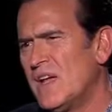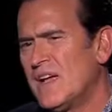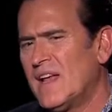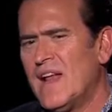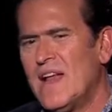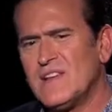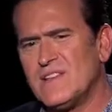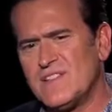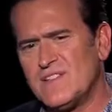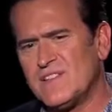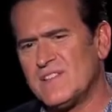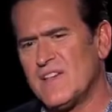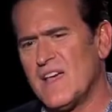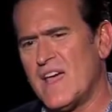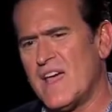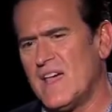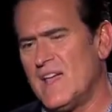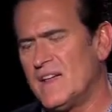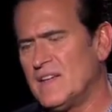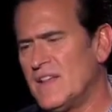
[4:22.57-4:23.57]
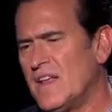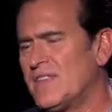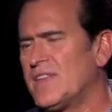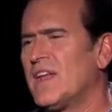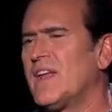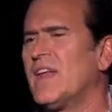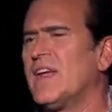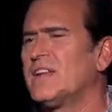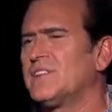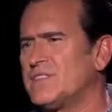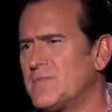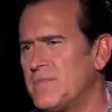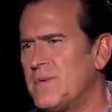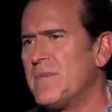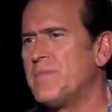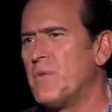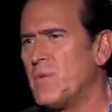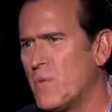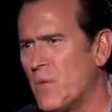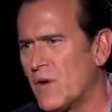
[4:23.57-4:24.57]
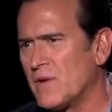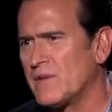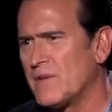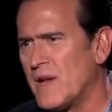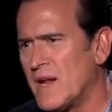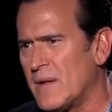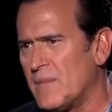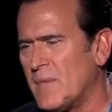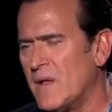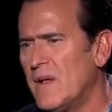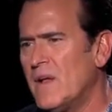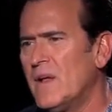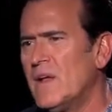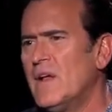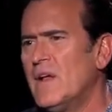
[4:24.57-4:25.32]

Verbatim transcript: Can I just say nothing against the people who worked on them?